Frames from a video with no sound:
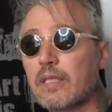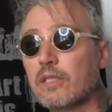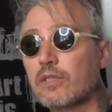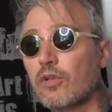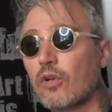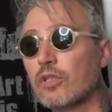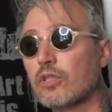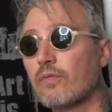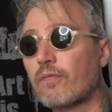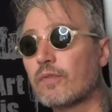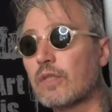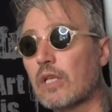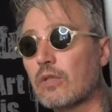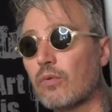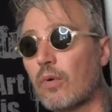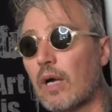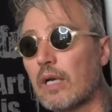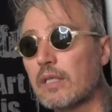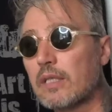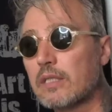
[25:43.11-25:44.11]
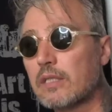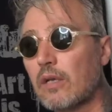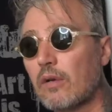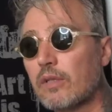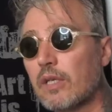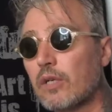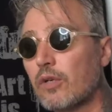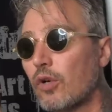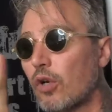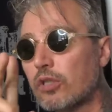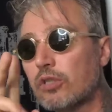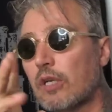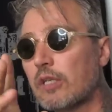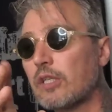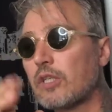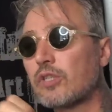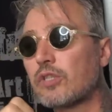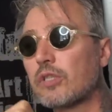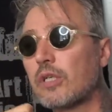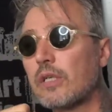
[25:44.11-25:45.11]
There's lots of tattoo artists out there, not
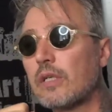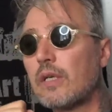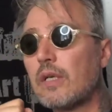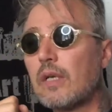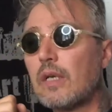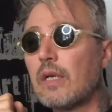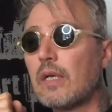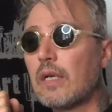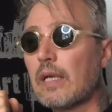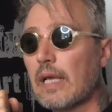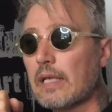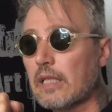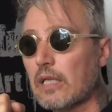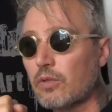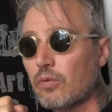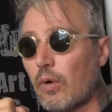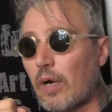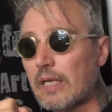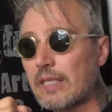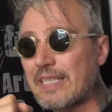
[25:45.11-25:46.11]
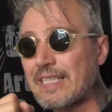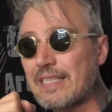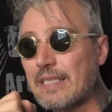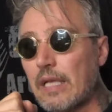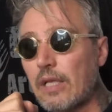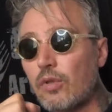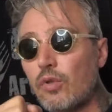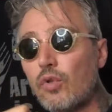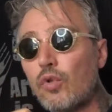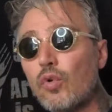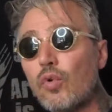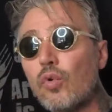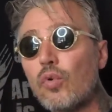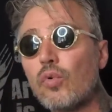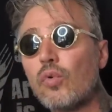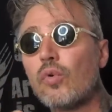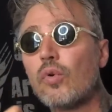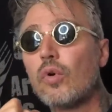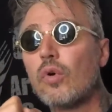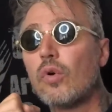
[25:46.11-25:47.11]
traditional, like tattoo artists. They
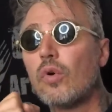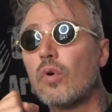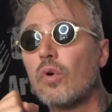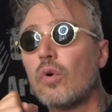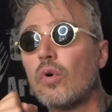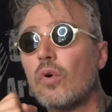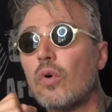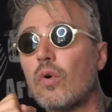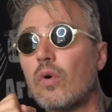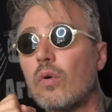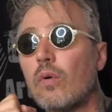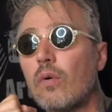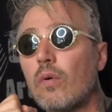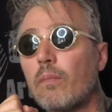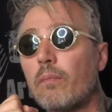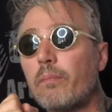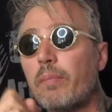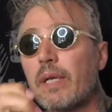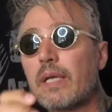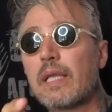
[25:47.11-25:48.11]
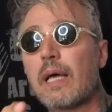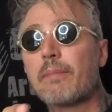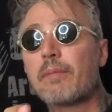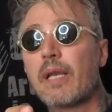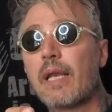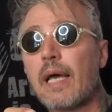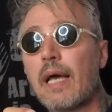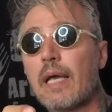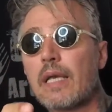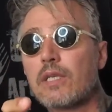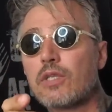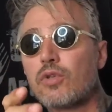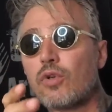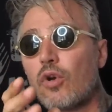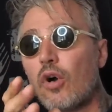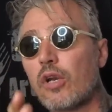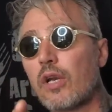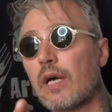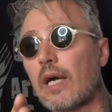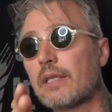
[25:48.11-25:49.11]
do build up the lines. You're
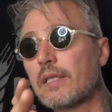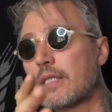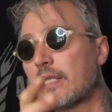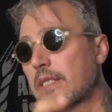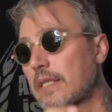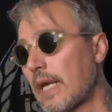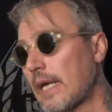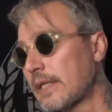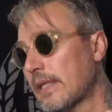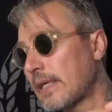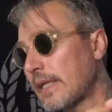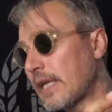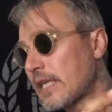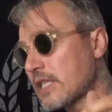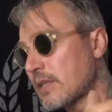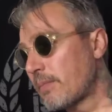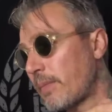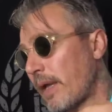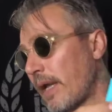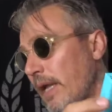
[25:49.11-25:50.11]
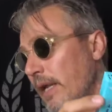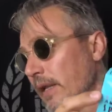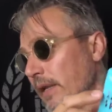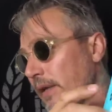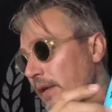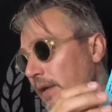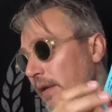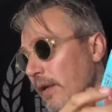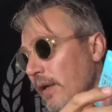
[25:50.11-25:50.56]
gonna understand and explain.